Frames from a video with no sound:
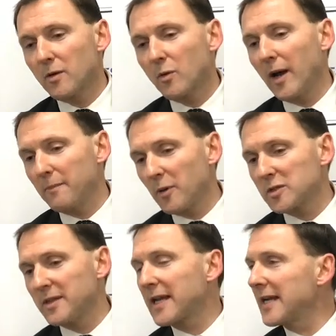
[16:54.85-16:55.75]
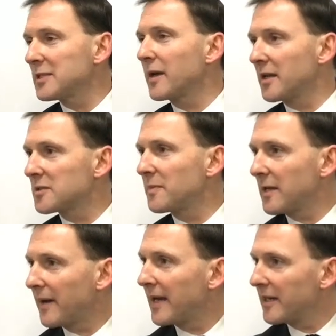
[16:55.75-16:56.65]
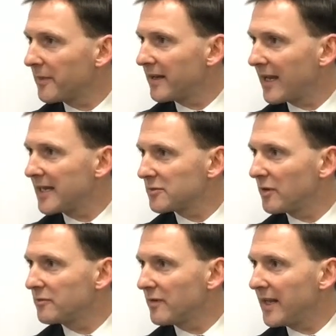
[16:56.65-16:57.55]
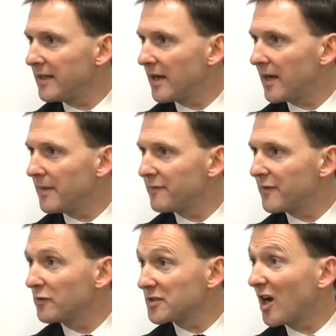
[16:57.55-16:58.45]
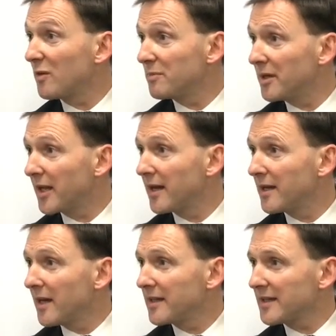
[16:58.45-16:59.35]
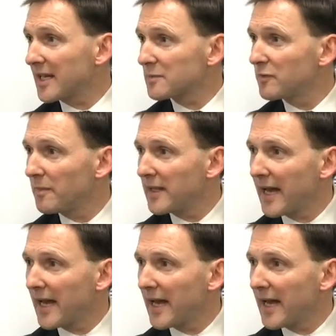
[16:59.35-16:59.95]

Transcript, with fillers: quite possibly, the case we're going to speak about a little bit later on really um, involved a child murder. I think that's probably